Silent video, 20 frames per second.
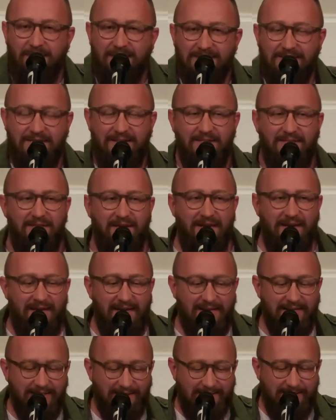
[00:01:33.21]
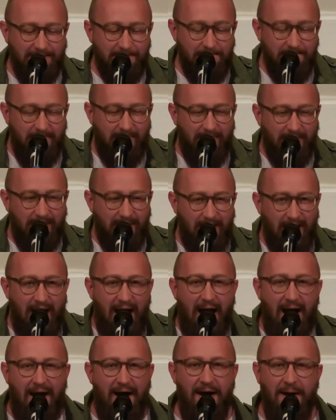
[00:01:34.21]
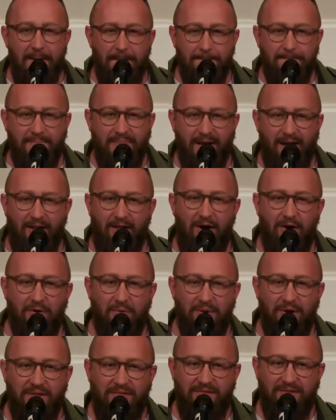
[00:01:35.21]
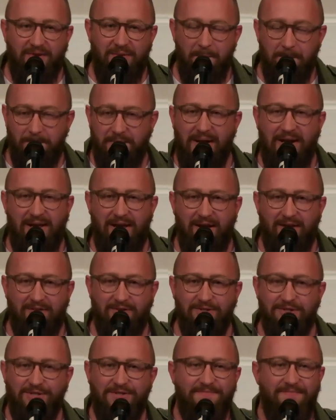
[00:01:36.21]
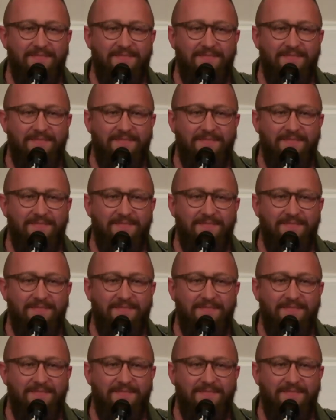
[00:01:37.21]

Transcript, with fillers: See, the thing is, I, along with many others,